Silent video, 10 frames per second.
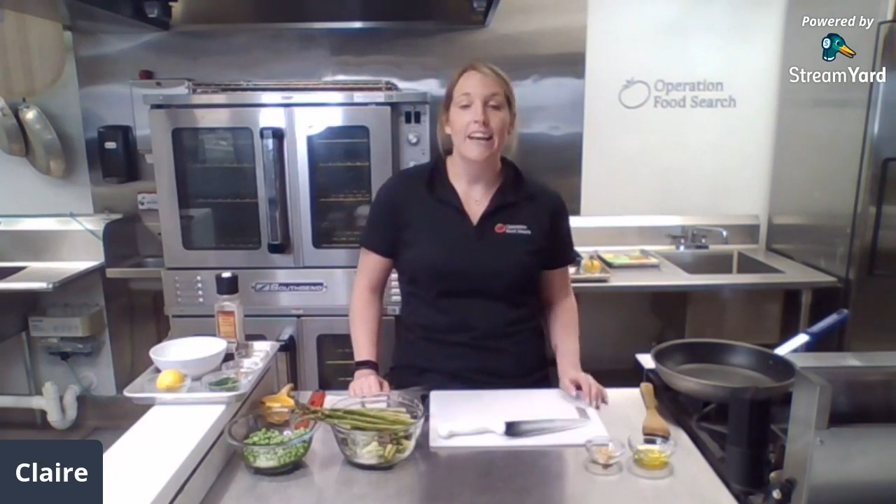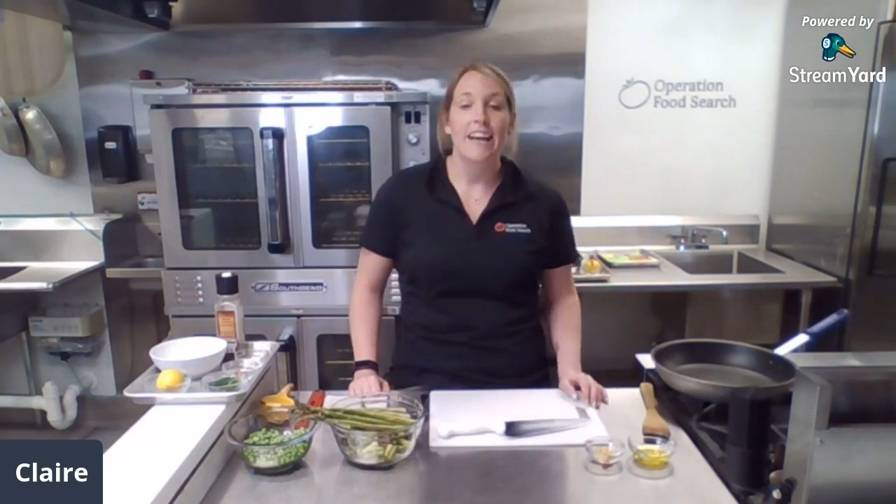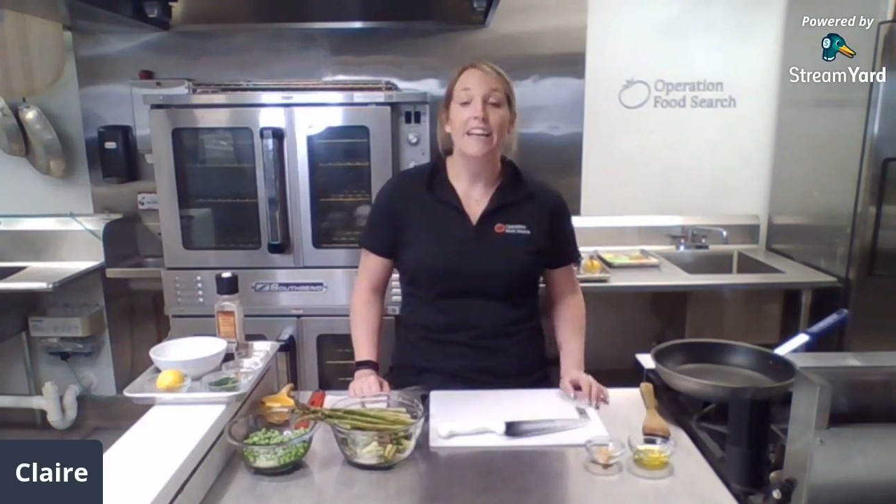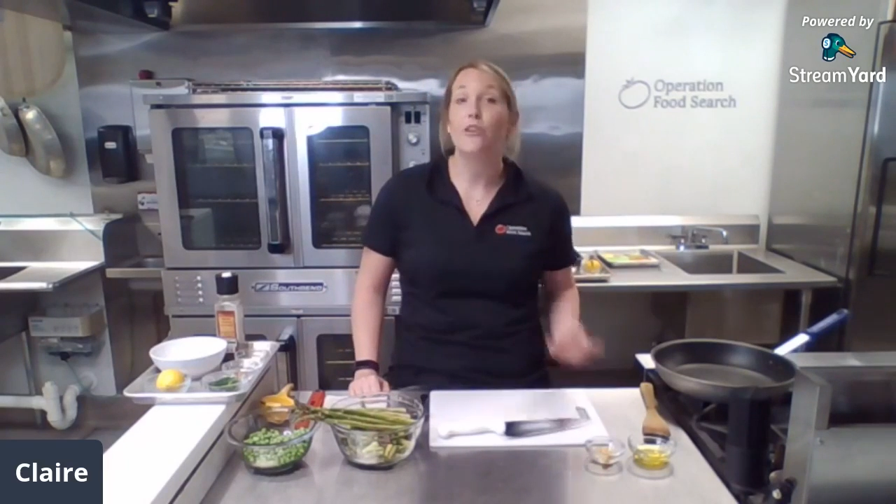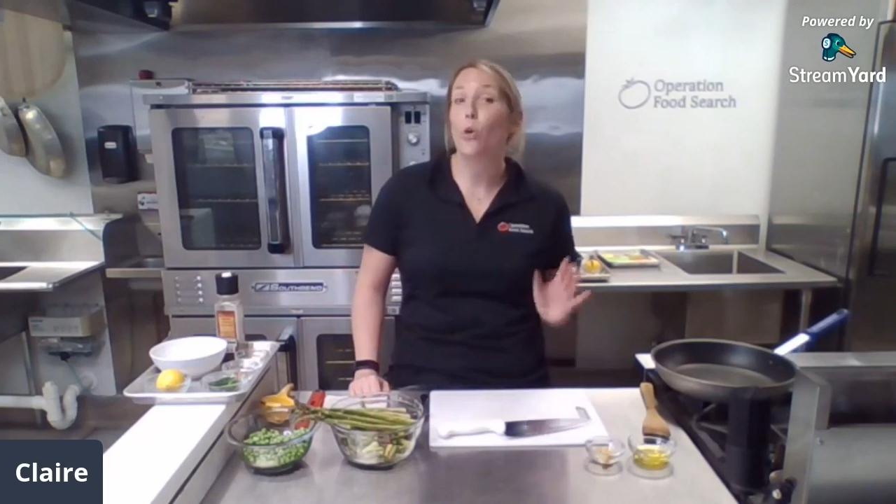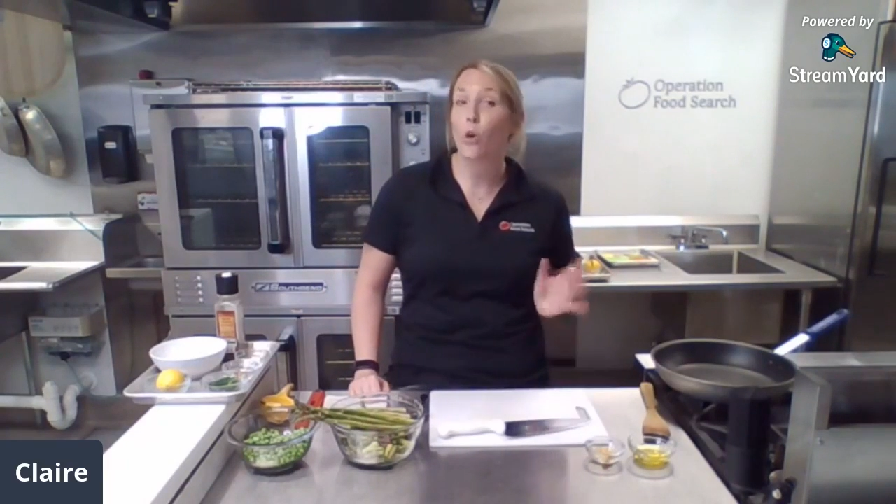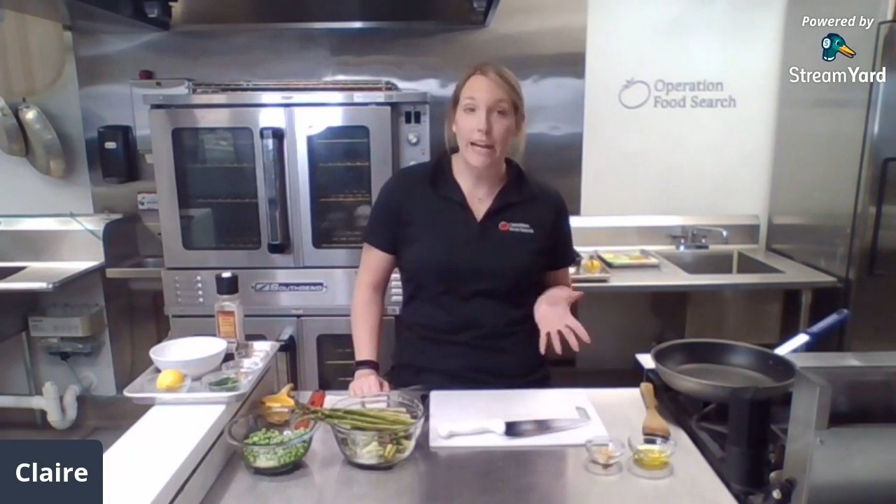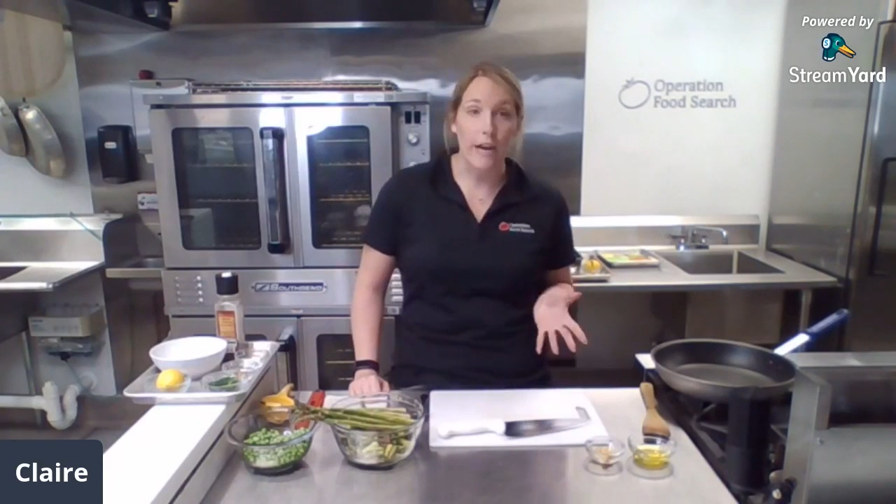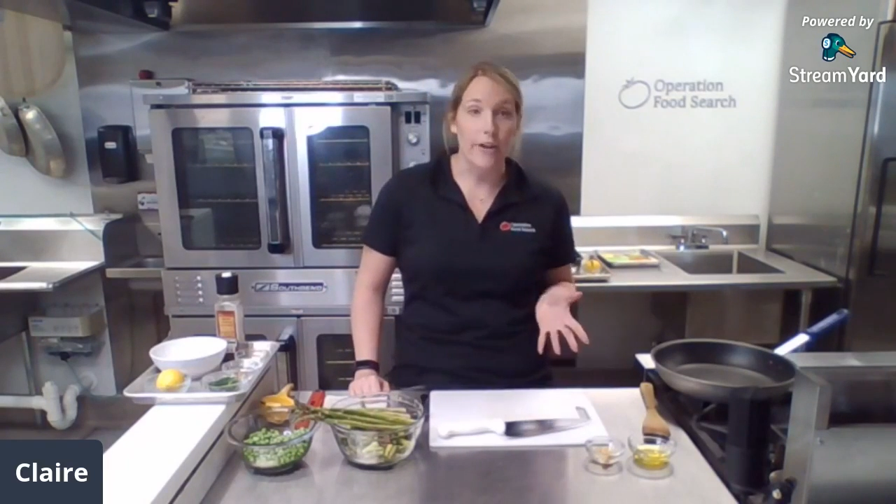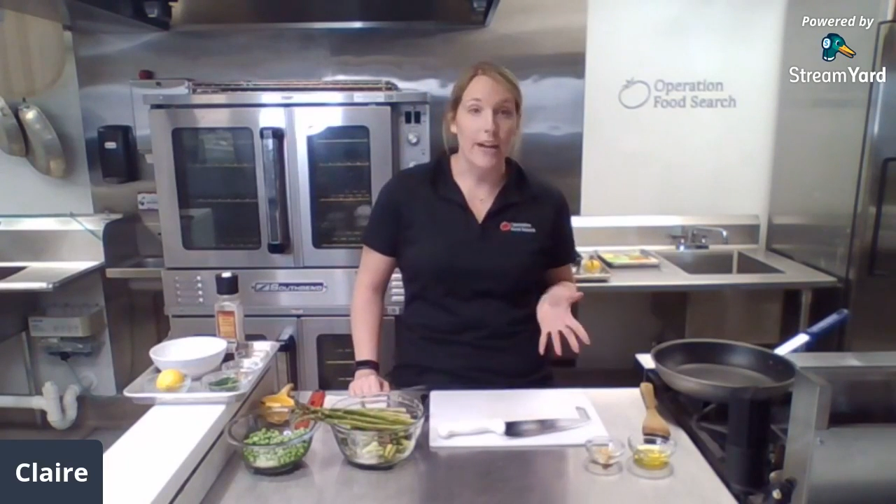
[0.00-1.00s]
in your
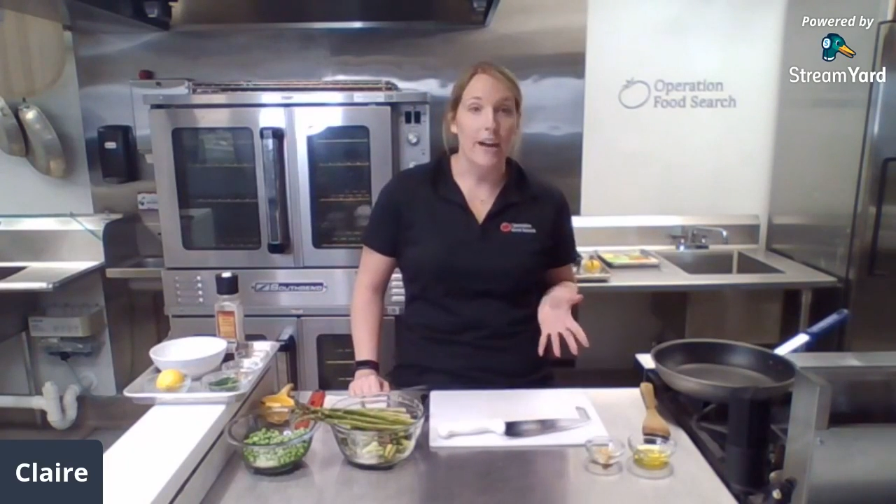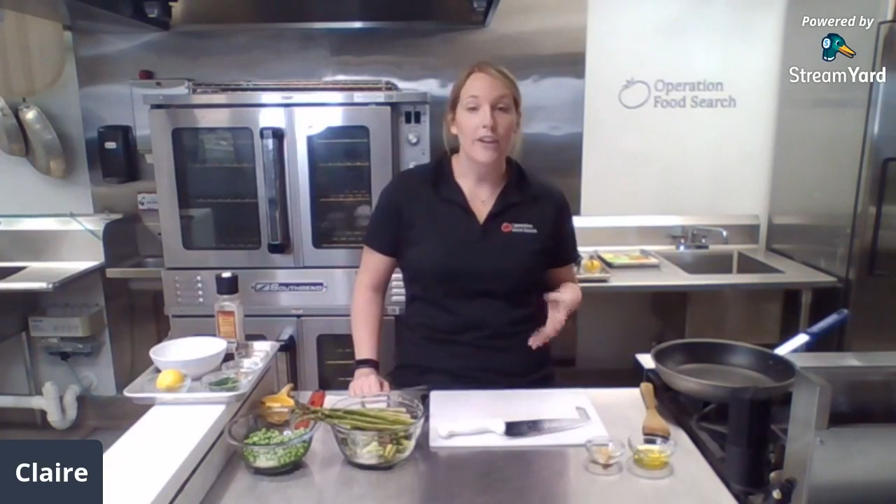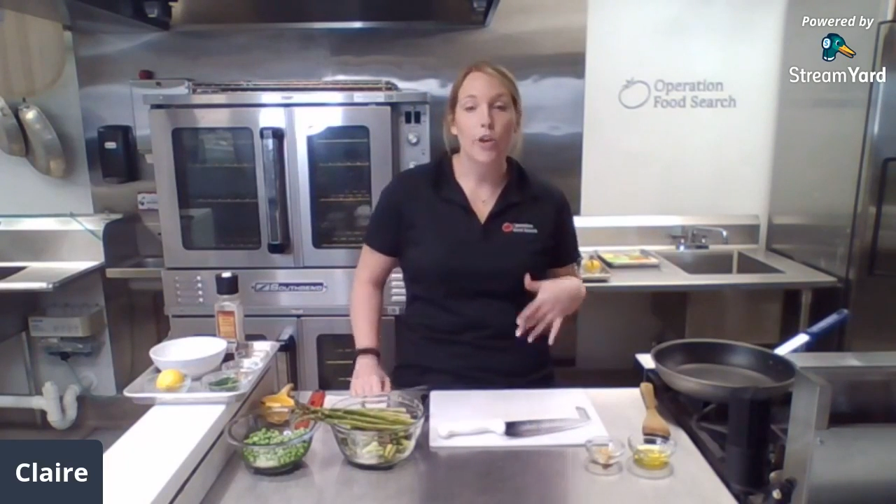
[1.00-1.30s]
area,